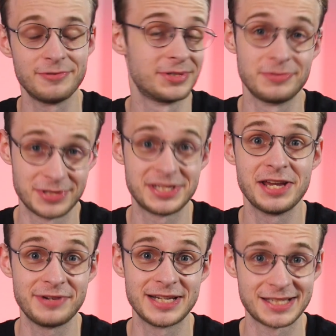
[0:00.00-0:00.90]
was
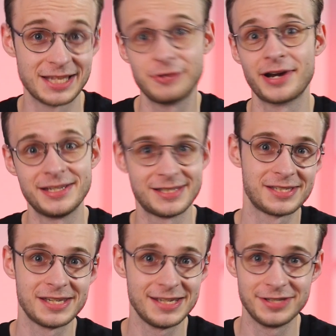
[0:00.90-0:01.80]
seriously great to
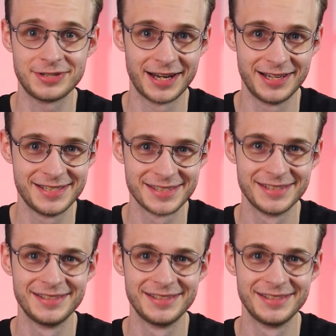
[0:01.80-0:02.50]
see you guys.